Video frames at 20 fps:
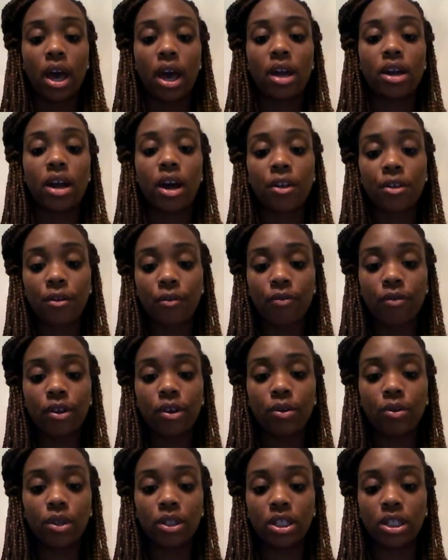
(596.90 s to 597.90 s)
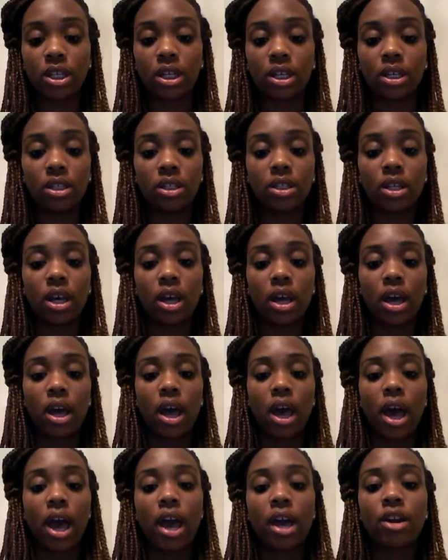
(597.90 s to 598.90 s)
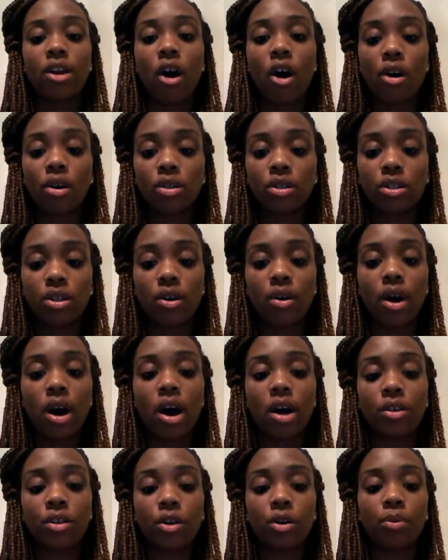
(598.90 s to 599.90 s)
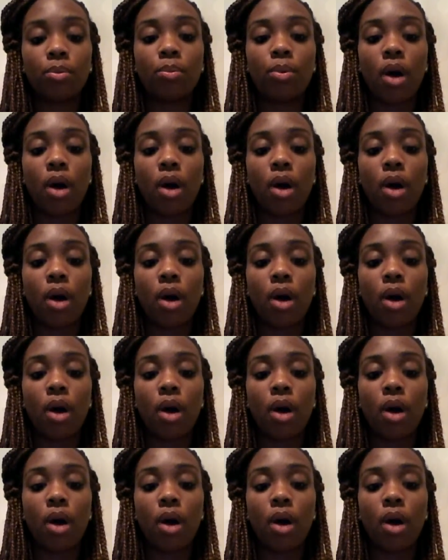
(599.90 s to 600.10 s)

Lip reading: and other frequencies, and also other